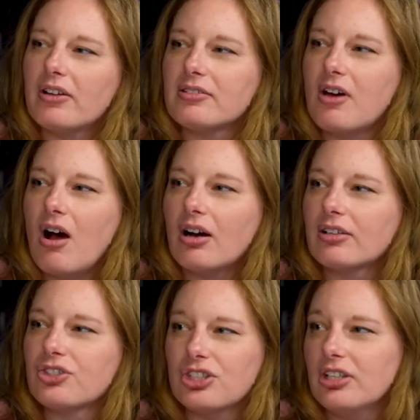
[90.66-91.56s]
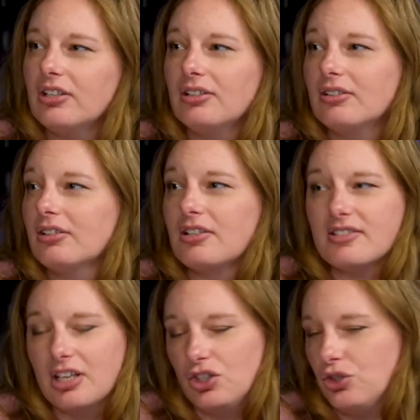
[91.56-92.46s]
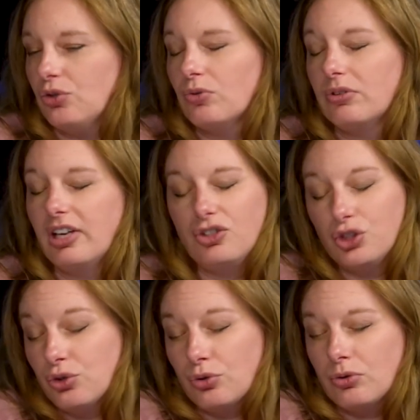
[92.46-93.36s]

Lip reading: to talk shit because they do. They do.